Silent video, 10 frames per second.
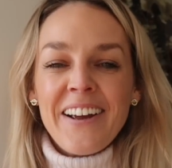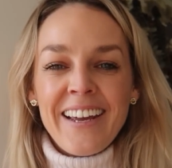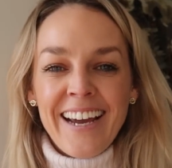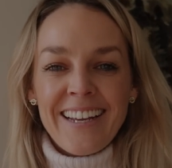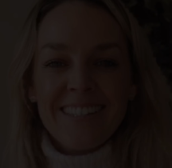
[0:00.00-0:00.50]

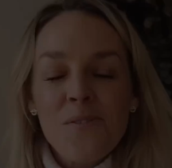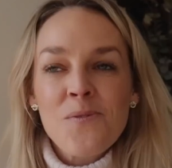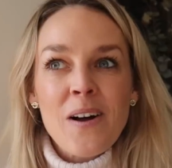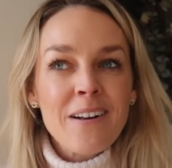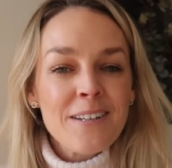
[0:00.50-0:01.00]
Okay,
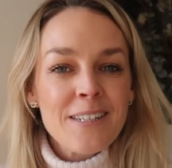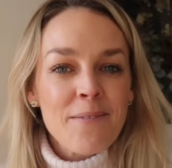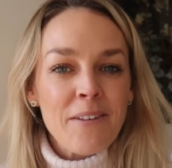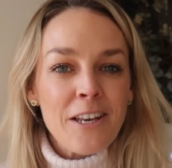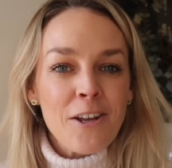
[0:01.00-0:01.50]
welcome to
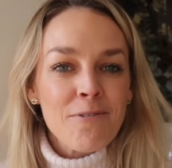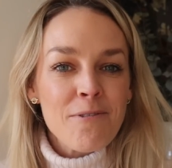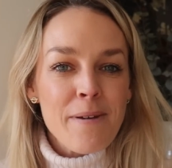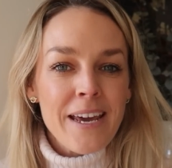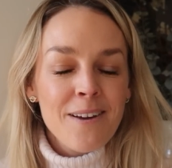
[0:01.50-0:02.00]
something new
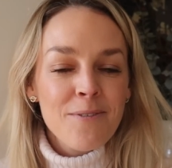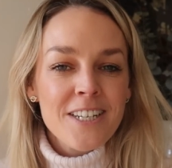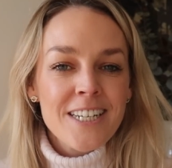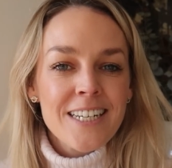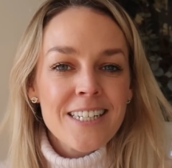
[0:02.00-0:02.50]
for me,
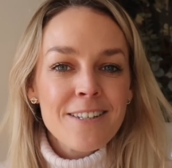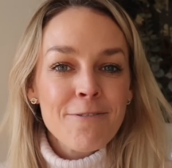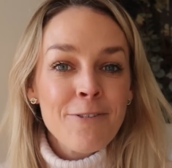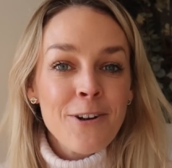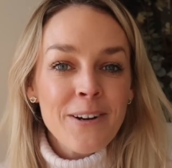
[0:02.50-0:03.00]
which is
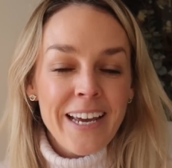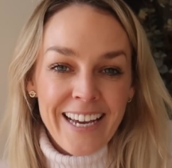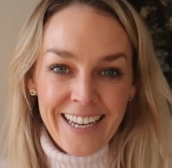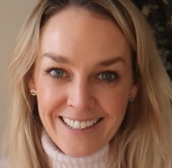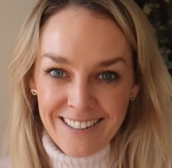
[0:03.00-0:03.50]

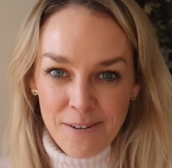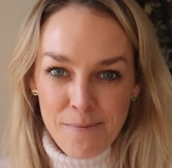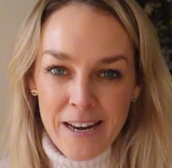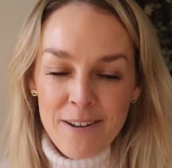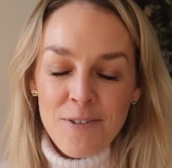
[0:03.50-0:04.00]
vlogging. So
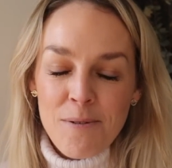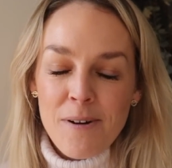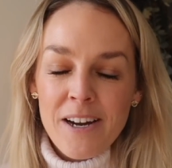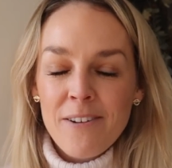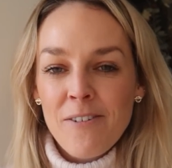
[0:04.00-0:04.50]
many of you
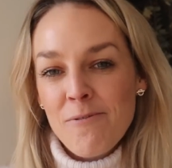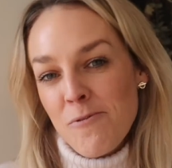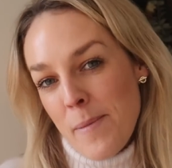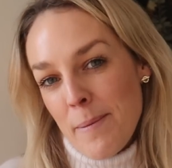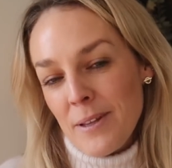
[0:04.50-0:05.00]
might have
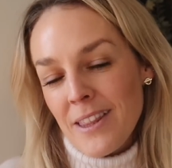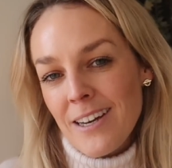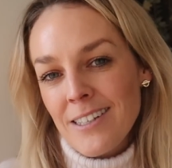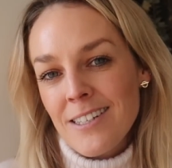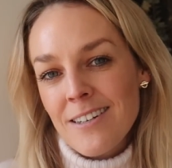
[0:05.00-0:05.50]
remembered
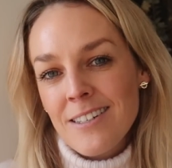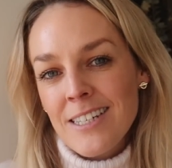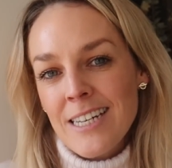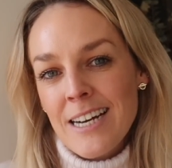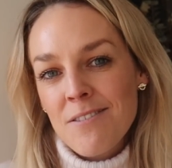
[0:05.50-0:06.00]
that I
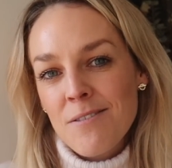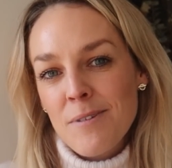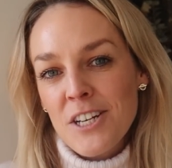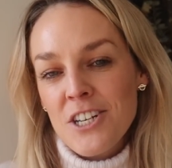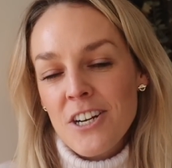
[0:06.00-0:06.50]
started out
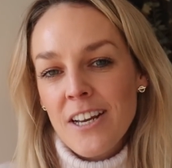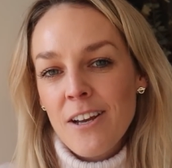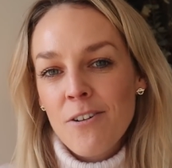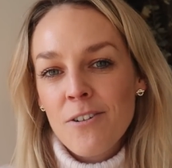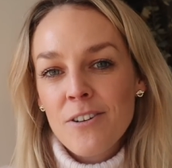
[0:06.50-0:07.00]
my
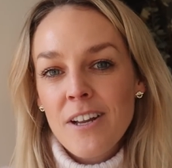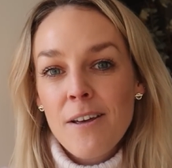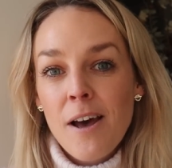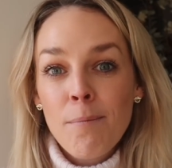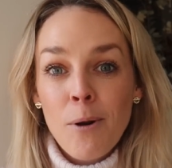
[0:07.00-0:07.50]
journey on
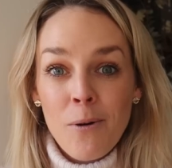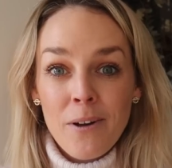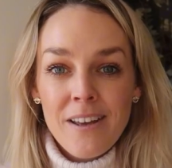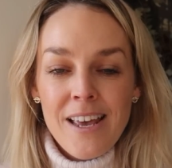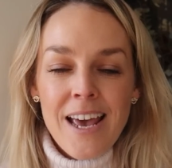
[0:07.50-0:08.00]
a
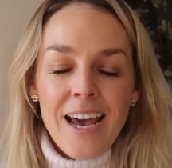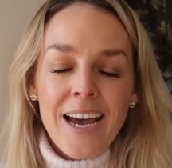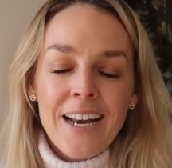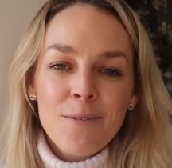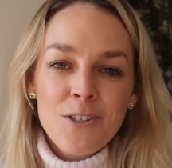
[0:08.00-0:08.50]
blog,
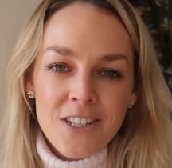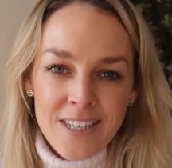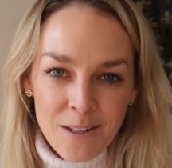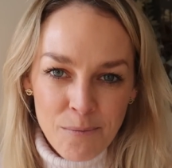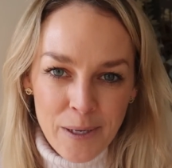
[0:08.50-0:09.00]
and it was
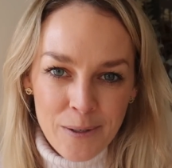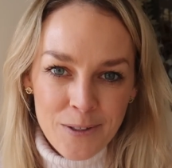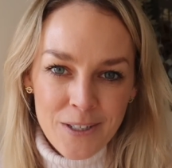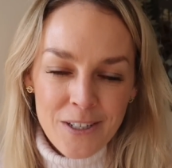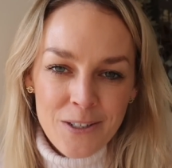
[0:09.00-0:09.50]

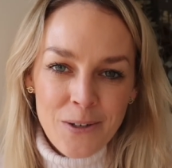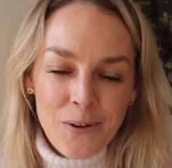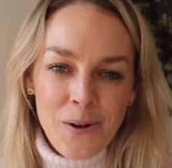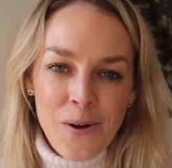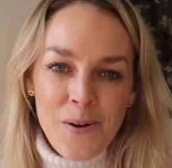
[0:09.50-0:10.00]

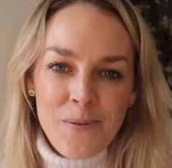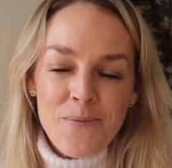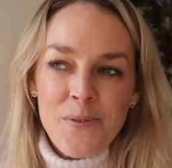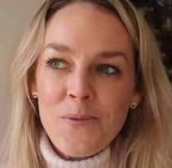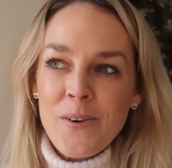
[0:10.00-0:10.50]

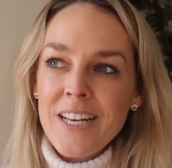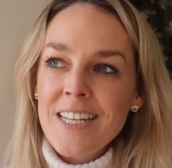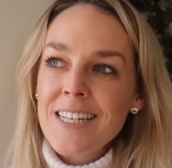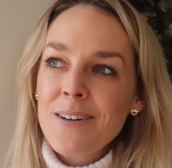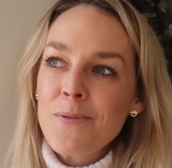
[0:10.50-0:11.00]
justalittlebuild.com,
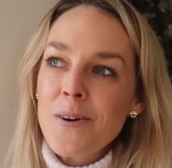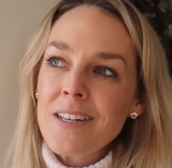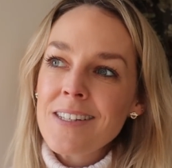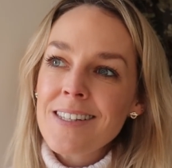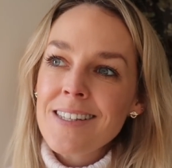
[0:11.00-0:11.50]
which
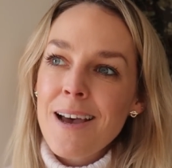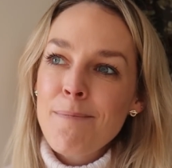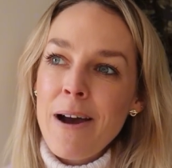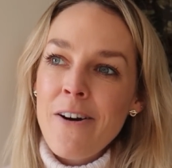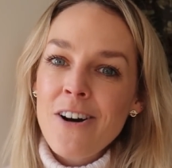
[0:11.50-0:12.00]
was
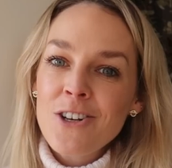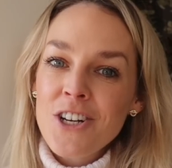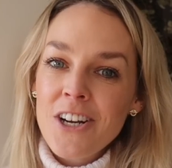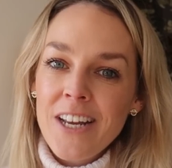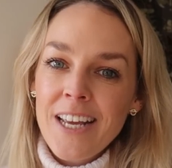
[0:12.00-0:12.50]
about our
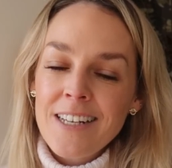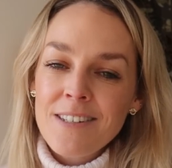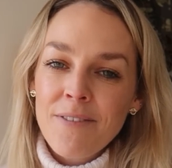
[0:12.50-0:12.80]
journey as a